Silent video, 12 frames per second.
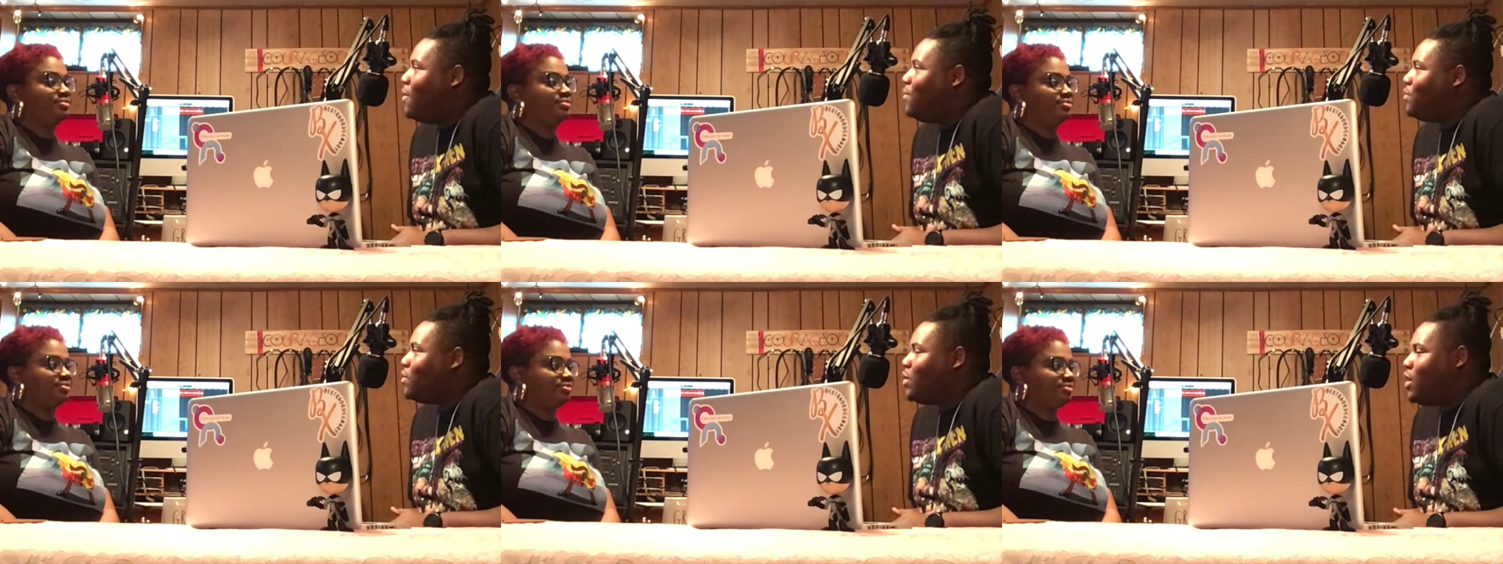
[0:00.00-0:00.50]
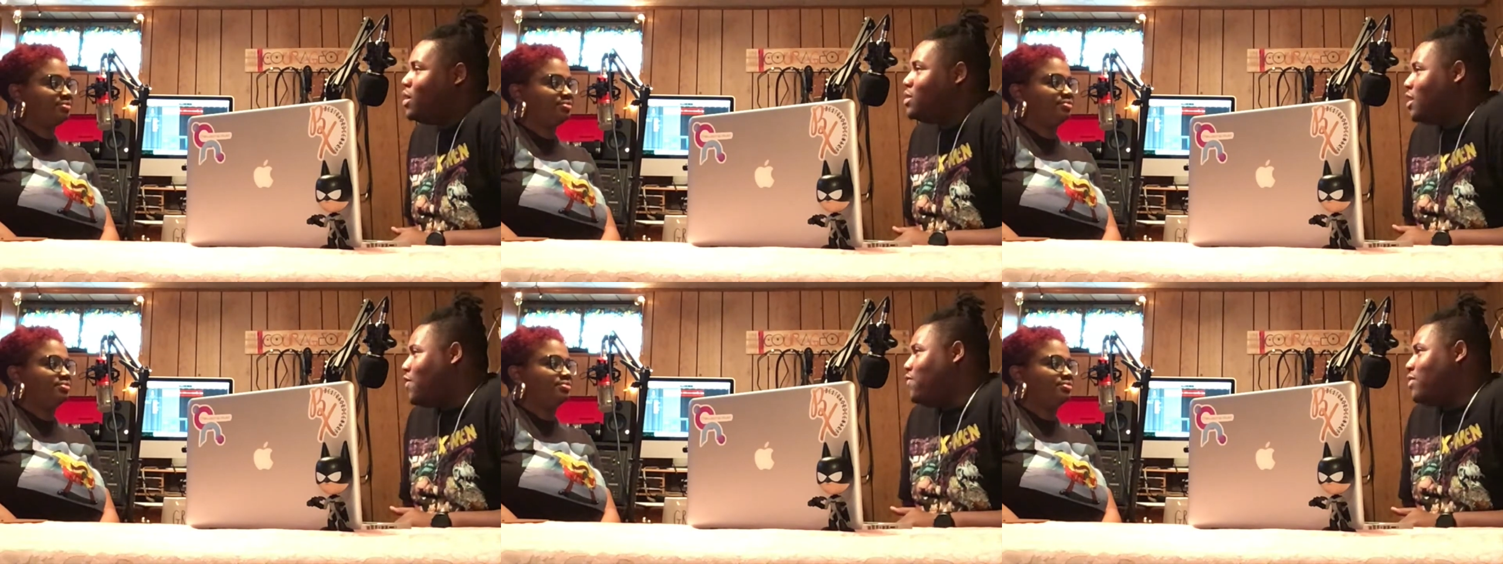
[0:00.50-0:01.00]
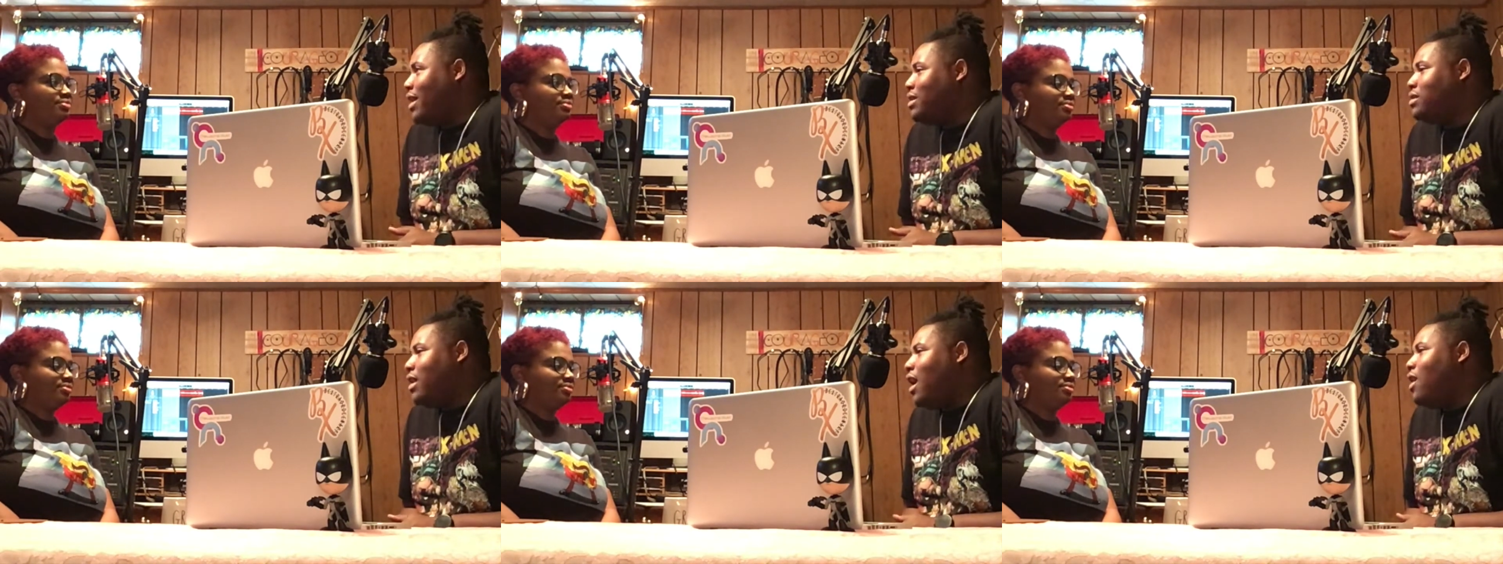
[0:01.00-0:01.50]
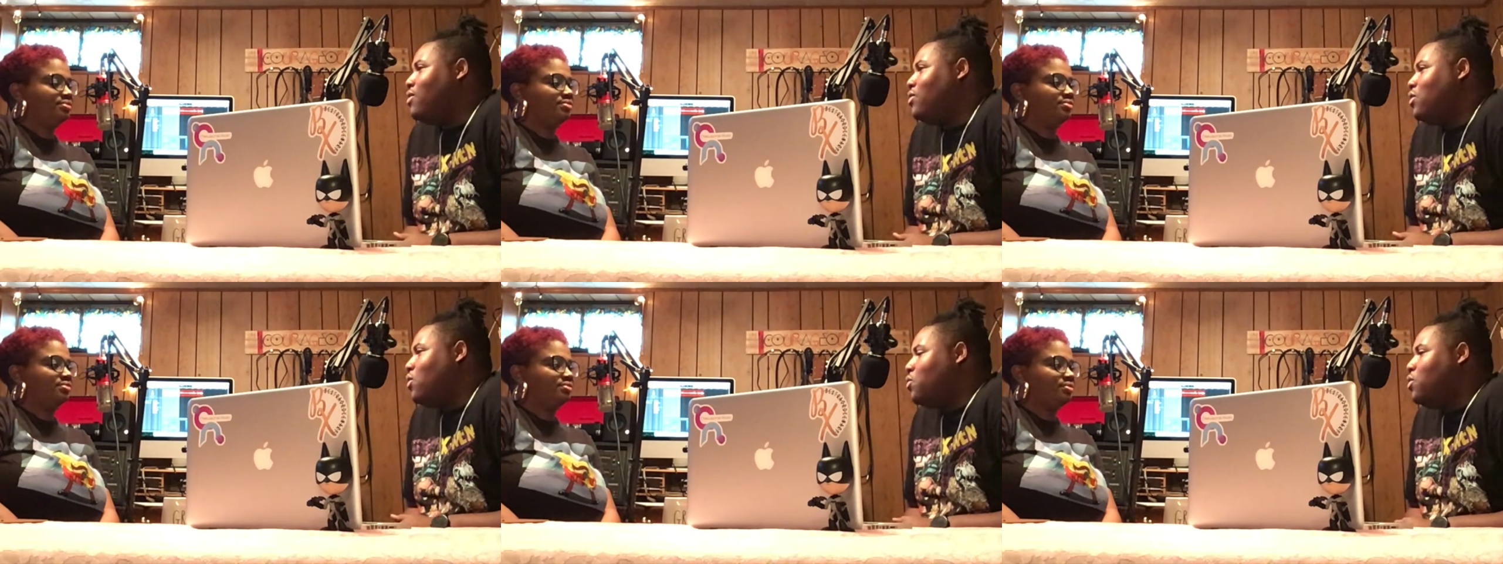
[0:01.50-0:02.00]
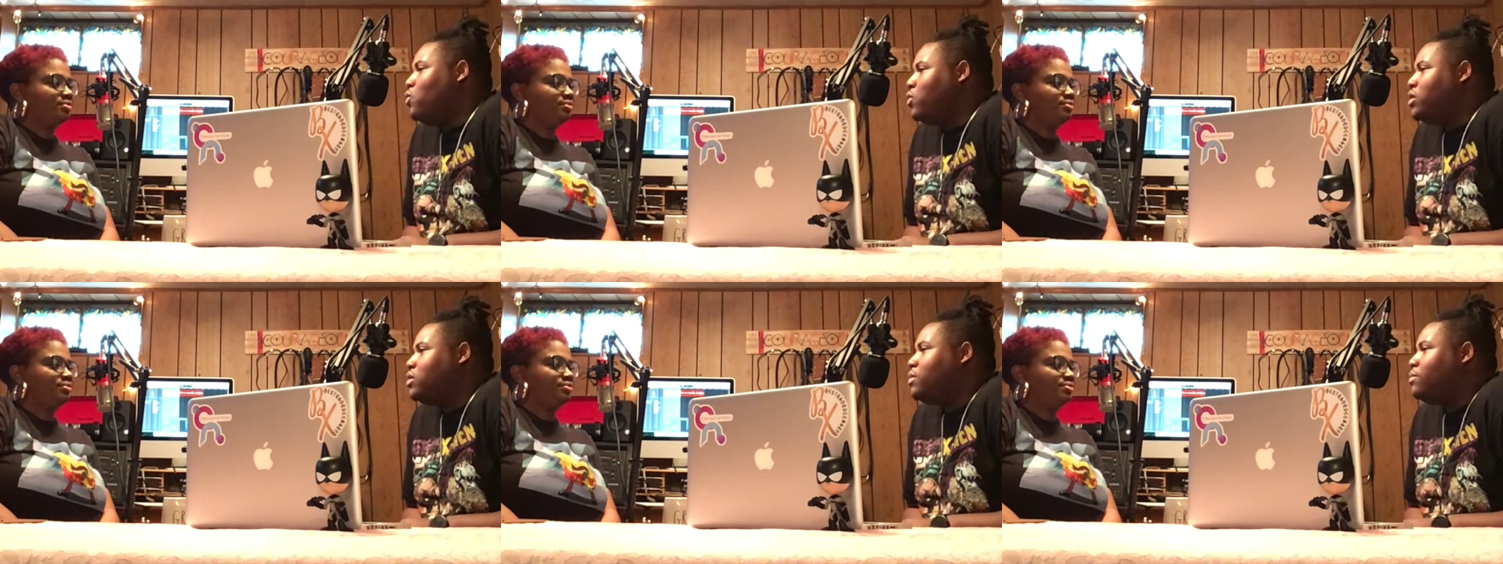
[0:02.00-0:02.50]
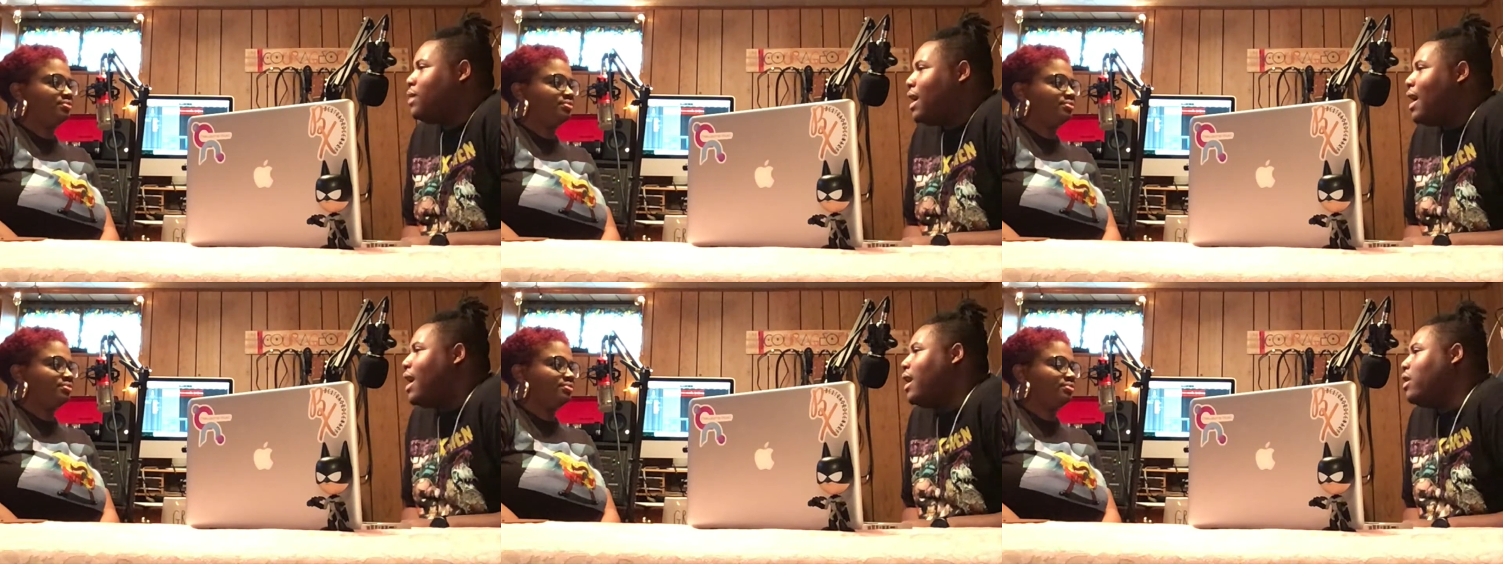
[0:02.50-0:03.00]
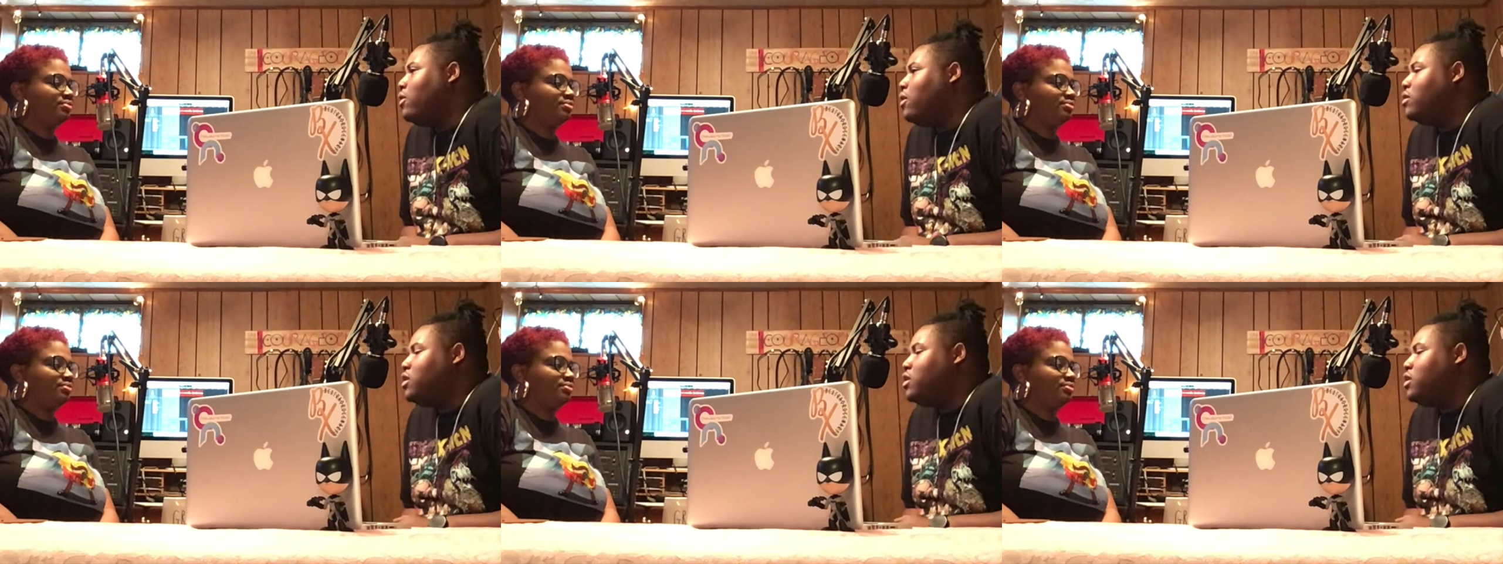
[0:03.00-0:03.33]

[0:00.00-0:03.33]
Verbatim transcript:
Speaker 1: Because um, if that's not the real reason behind all these